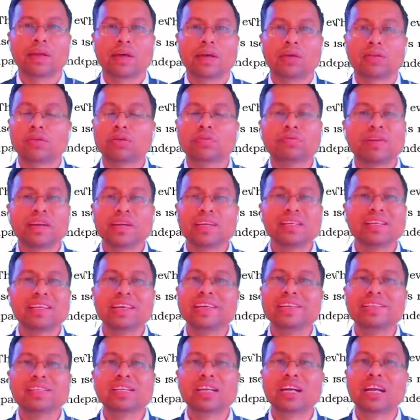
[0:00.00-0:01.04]
So friends,
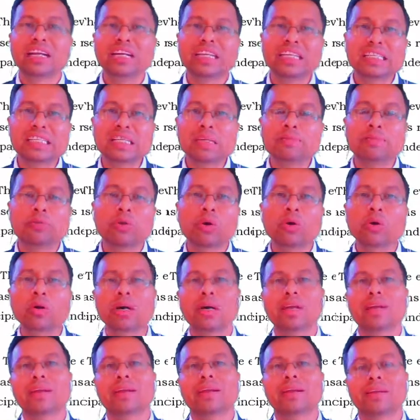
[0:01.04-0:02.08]
it's a
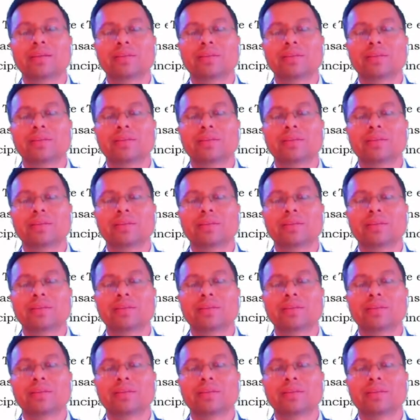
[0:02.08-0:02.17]
reciprocal